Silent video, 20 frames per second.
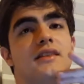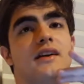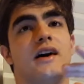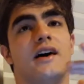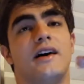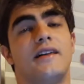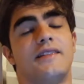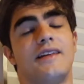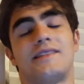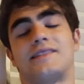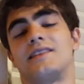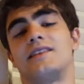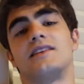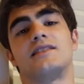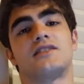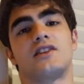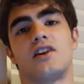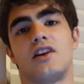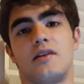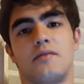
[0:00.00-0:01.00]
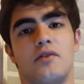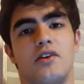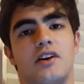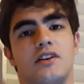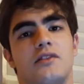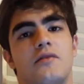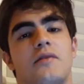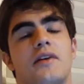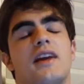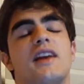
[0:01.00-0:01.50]
that disclaimer
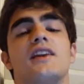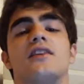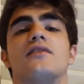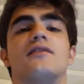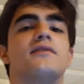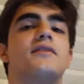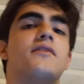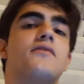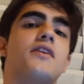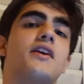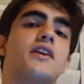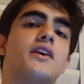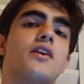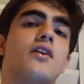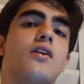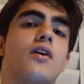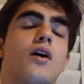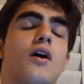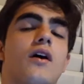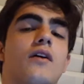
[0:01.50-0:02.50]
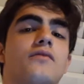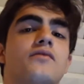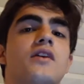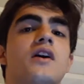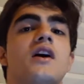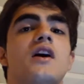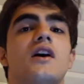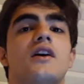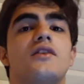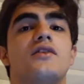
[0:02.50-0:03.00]
at the beginning of the video of
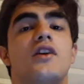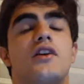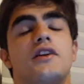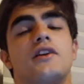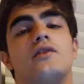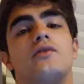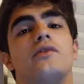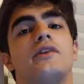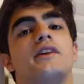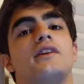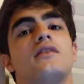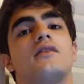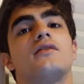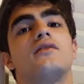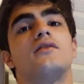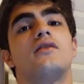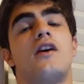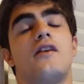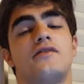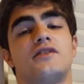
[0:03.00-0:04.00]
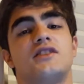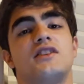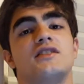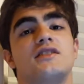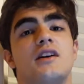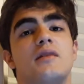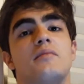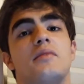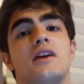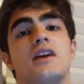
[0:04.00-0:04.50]
not including
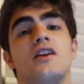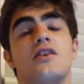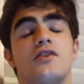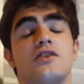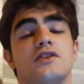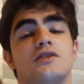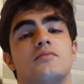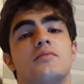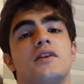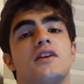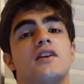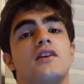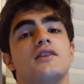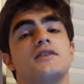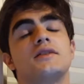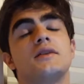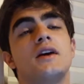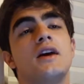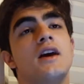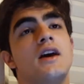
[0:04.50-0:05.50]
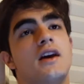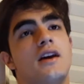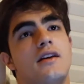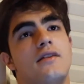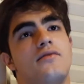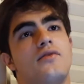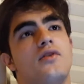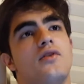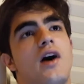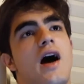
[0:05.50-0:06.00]
novices and beginners, because
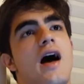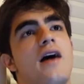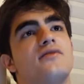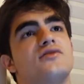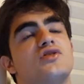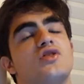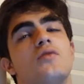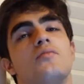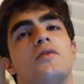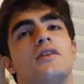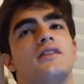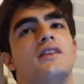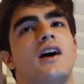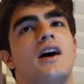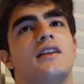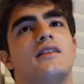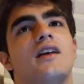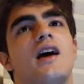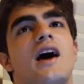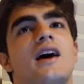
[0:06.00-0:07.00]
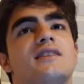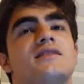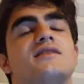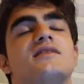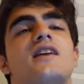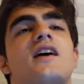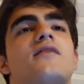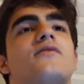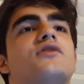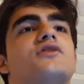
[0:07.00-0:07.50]
if you have someone that has
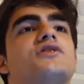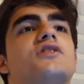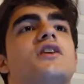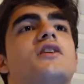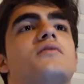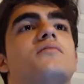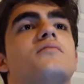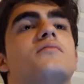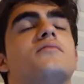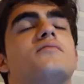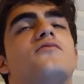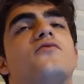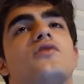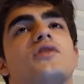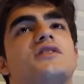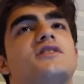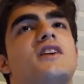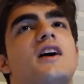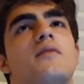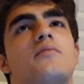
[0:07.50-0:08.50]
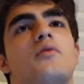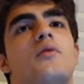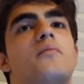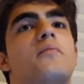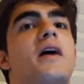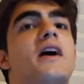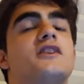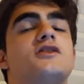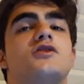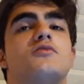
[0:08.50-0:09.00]
never done, for example,
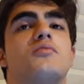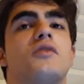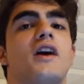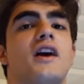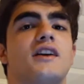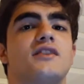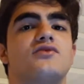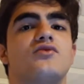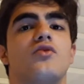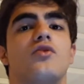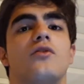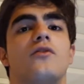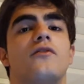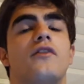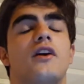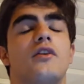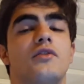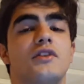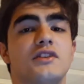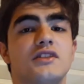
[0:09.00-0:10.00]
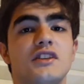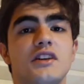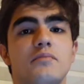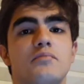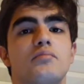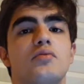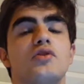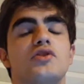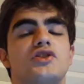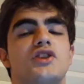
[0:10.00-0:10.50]
bench press or very
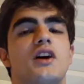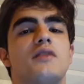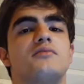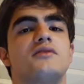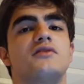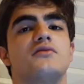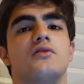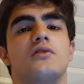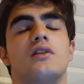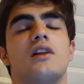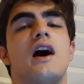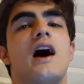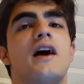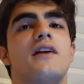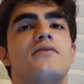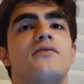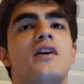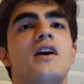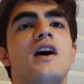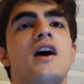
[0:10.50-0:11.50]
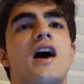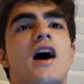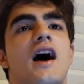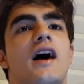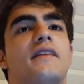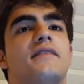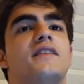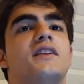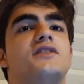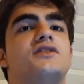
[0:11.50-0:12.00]
deep push-ups in their life,
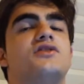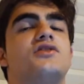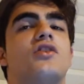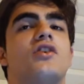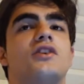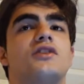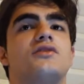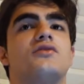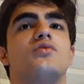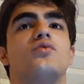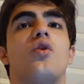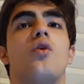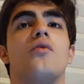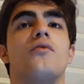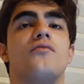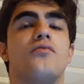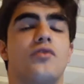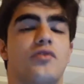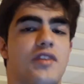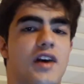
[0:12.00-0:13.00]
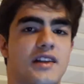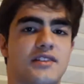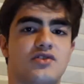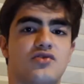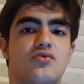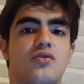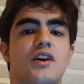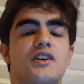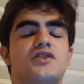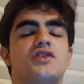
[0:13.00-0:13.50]
and they start going for that
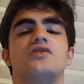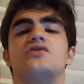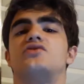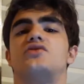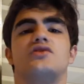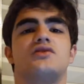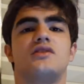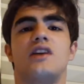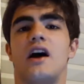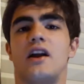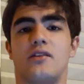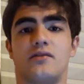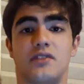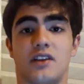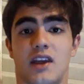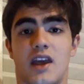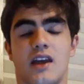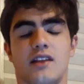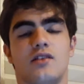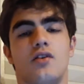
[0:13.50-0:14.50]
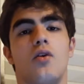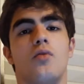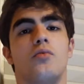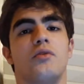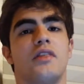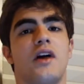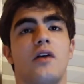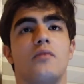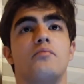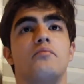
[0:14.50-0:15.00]
stretch just out of the get-go
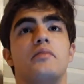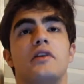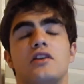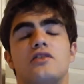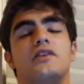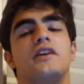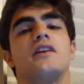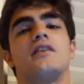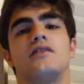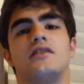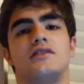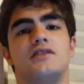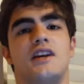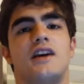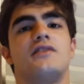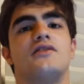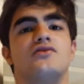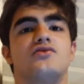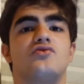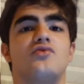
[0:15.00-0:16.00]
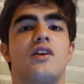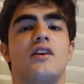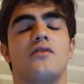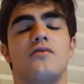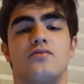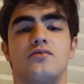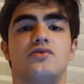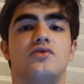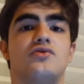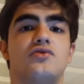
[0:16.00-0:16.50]
without building the tendon
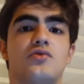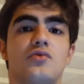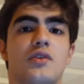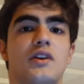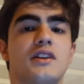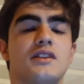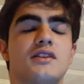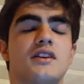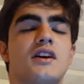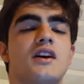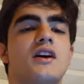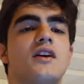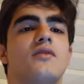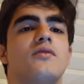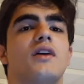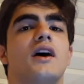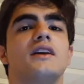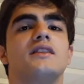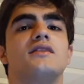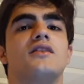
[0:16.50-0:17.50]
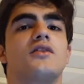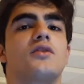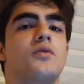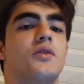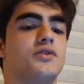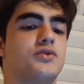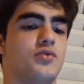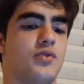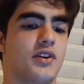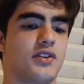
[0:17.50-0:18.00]
strength to do it, right, they're
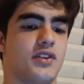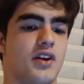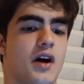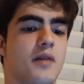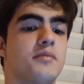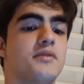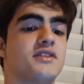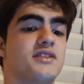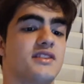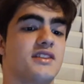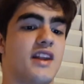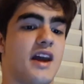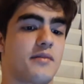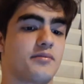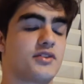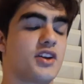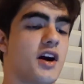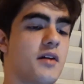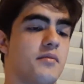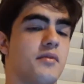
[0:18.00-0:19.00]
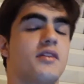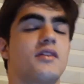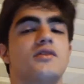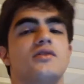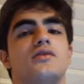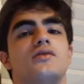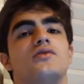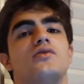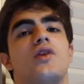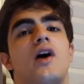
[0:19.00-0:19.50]
going to end up snapped up.
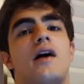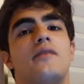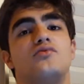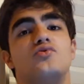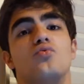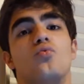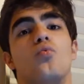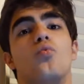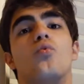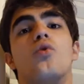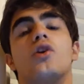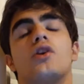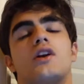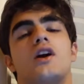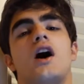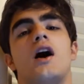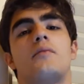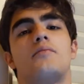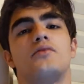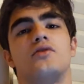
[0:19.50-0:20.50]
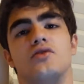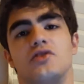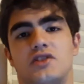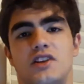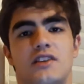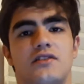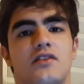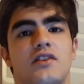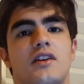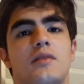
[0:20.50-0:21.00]
You have to work up your
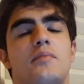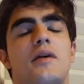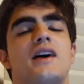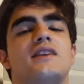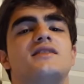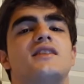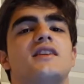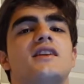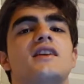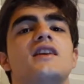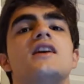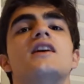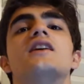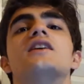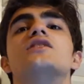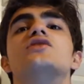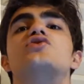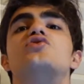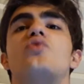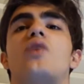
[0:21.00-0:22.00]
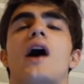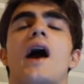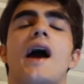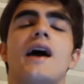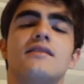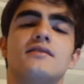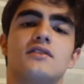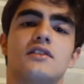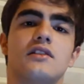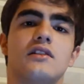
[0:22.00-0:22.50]
tendon capacity to
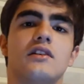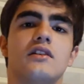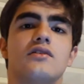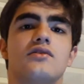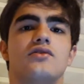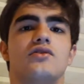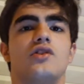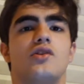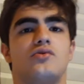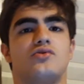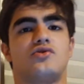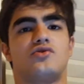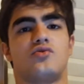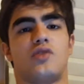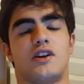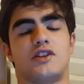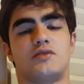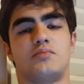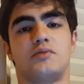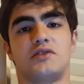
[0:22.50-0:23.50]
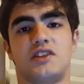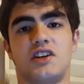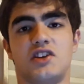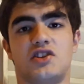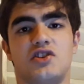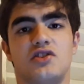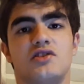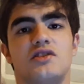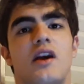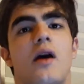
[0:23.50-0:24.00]
handle those stretch
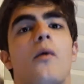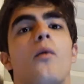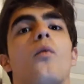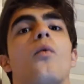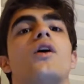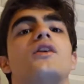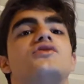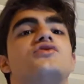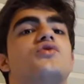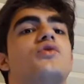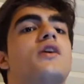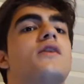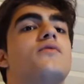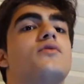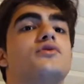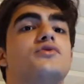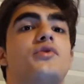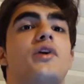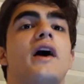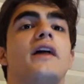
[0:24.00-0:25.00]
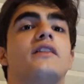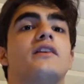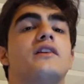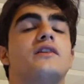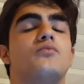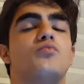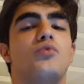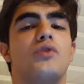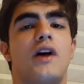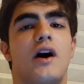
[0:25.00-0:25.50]
positions, and once you're able to handle
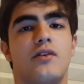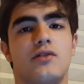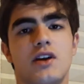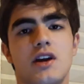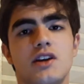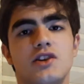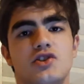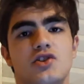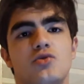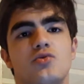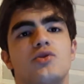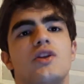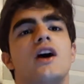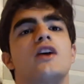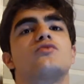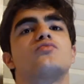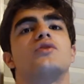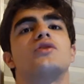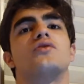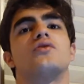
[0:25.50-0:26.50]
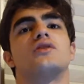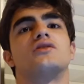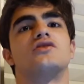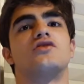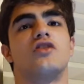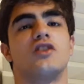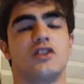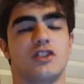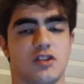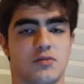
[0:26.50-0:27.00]
it without issue, that's when you can
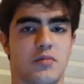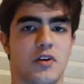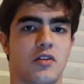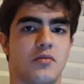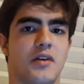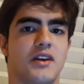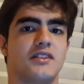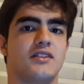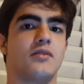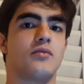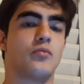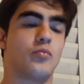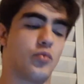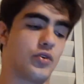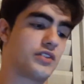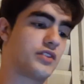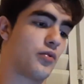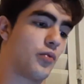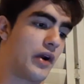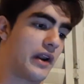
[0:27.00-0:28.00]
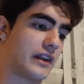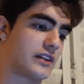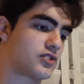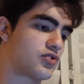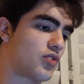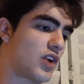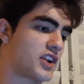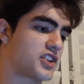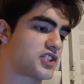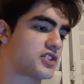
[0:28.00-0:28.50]
start experimenting with the weighted
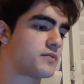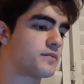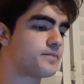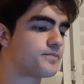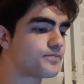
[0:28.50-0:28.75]
stretch.